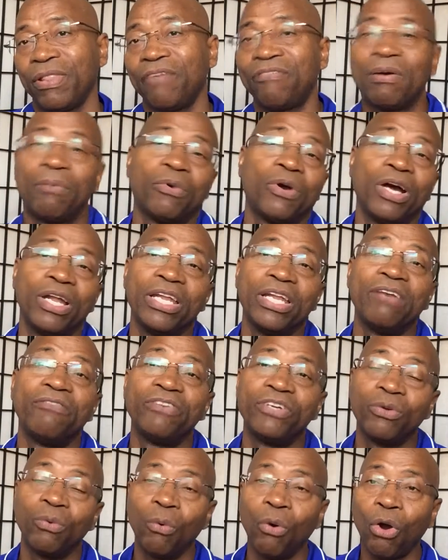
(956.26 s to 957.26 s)
If I'm going to
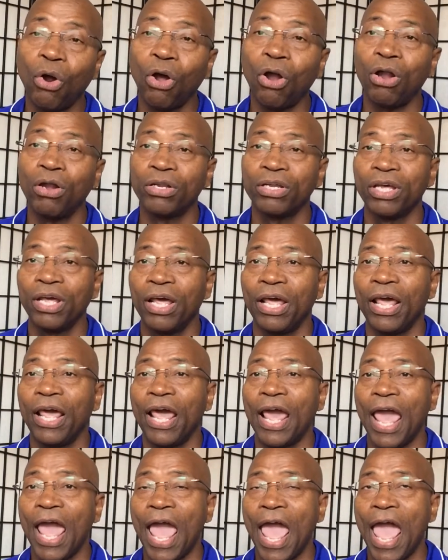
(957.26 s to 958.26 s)
live in the world
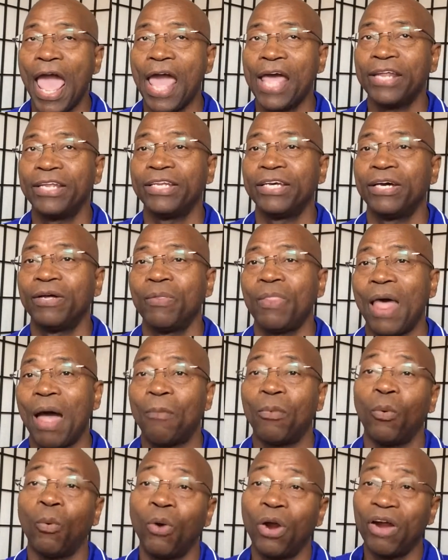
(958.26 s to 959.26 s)
and
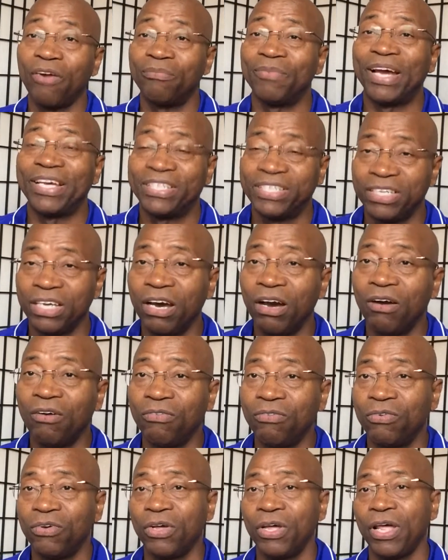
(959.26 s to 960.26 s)
I'm aware of
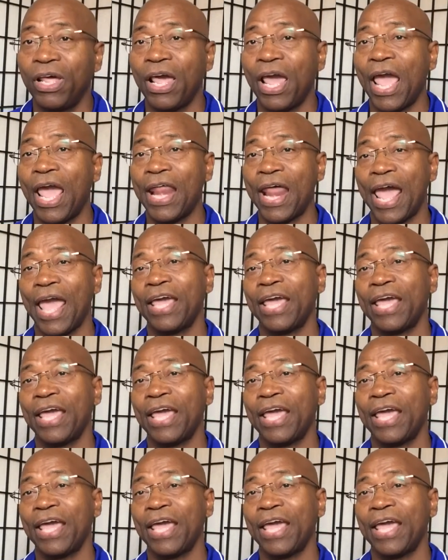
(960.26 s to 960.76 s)
myself and